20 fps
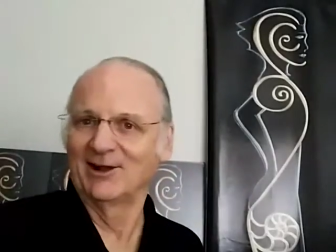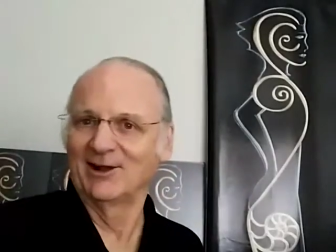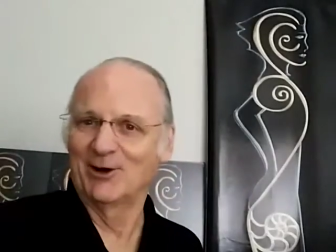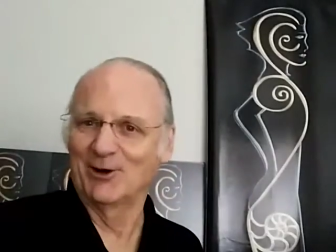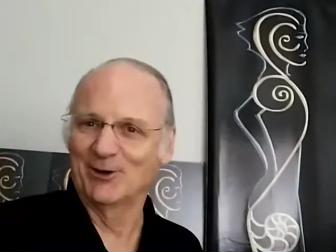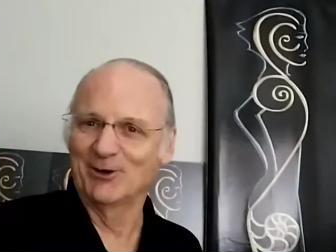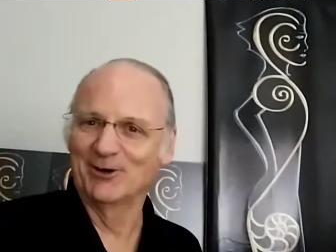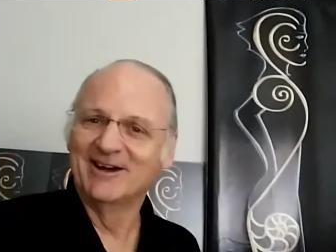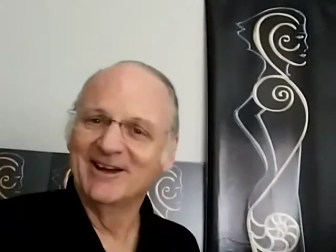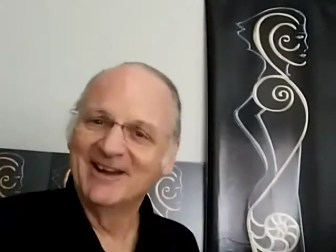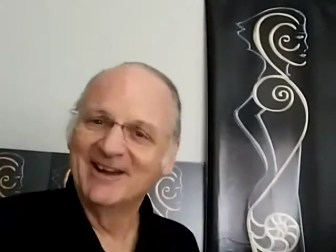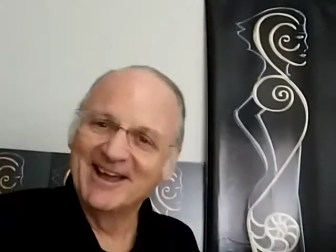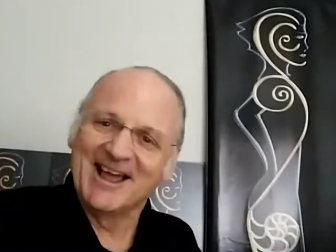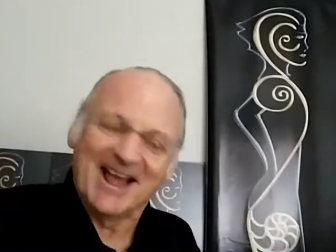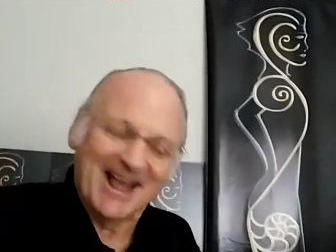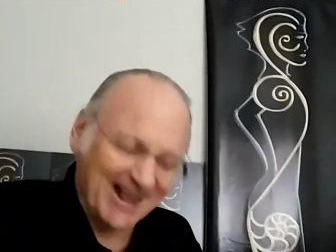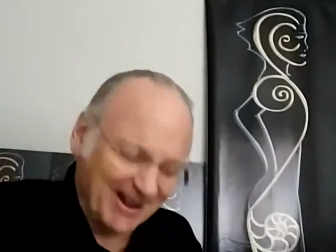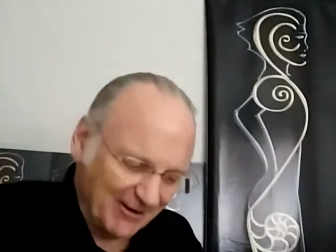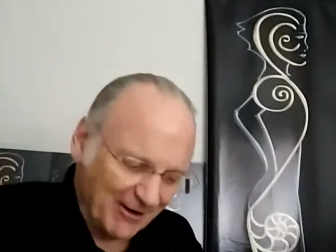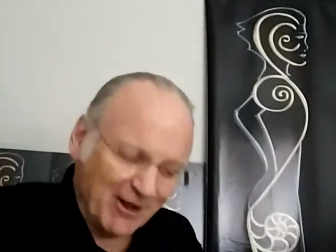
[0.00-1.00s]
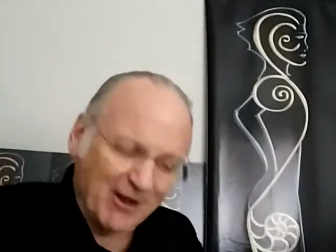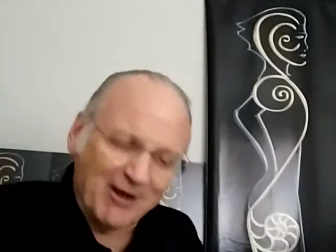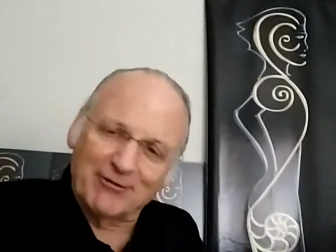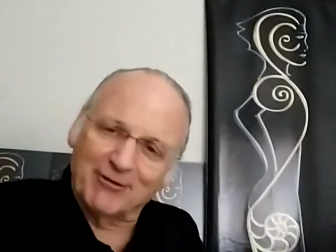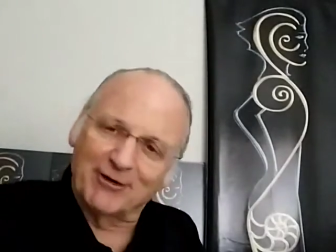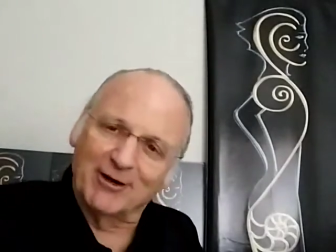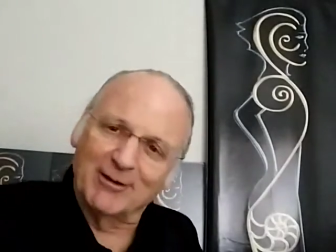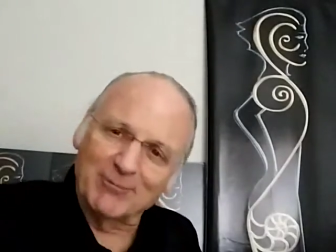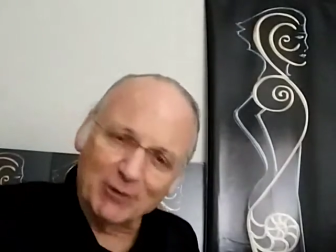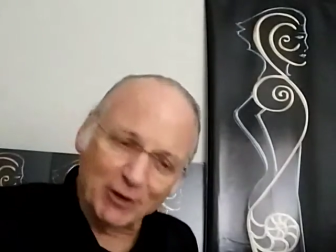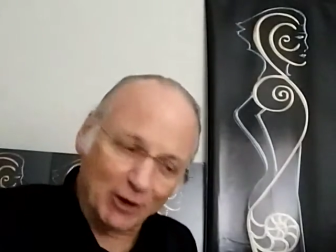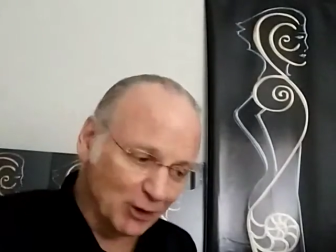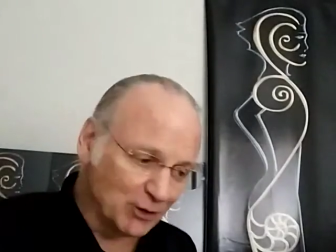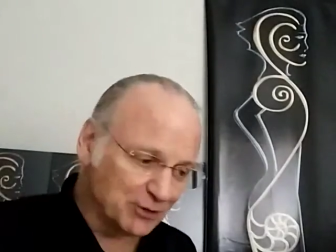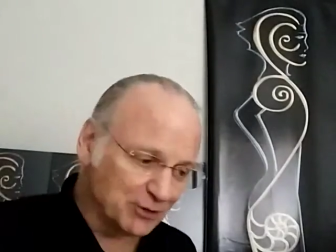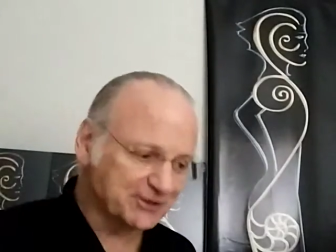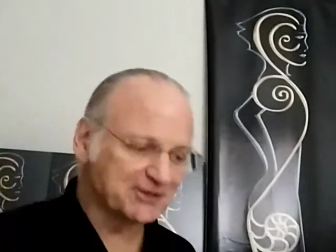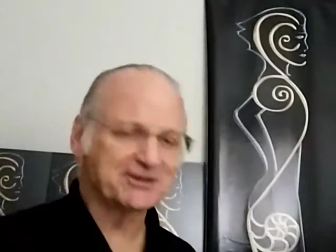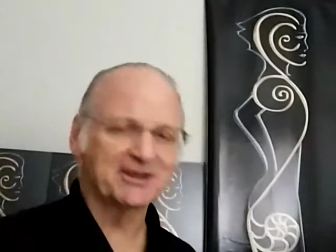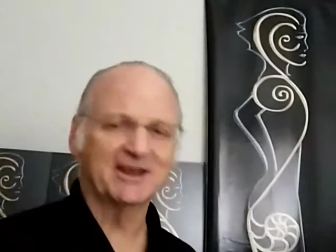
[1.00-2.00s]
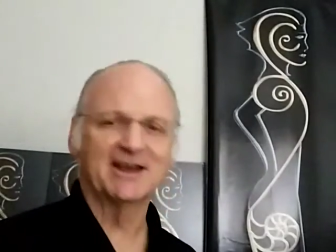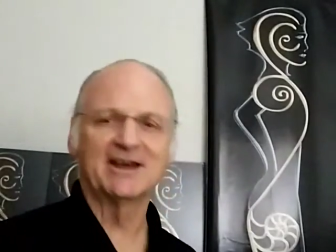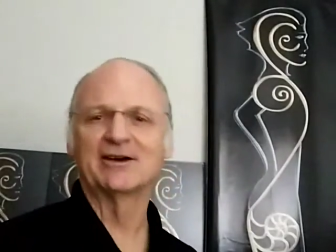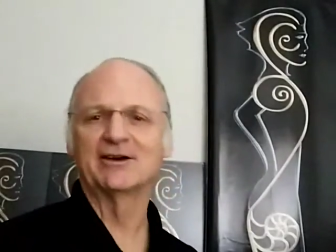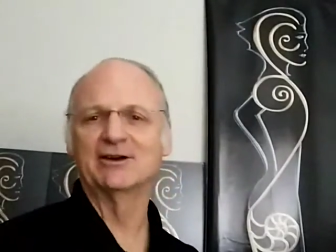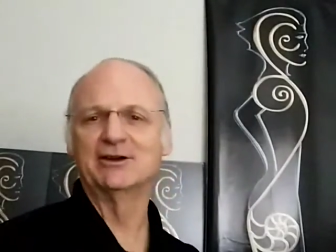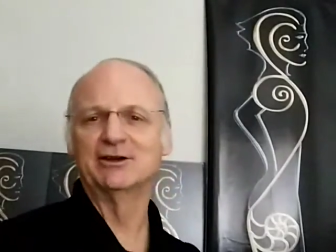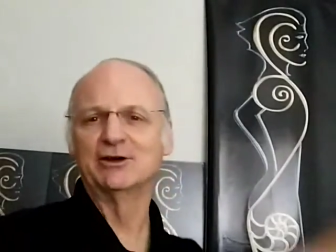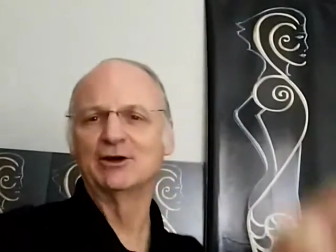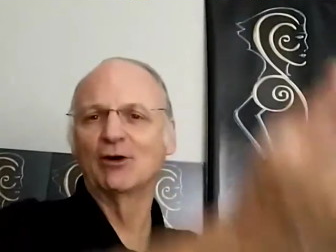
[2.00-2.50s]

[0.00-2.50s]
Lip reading: Hello? And from close to center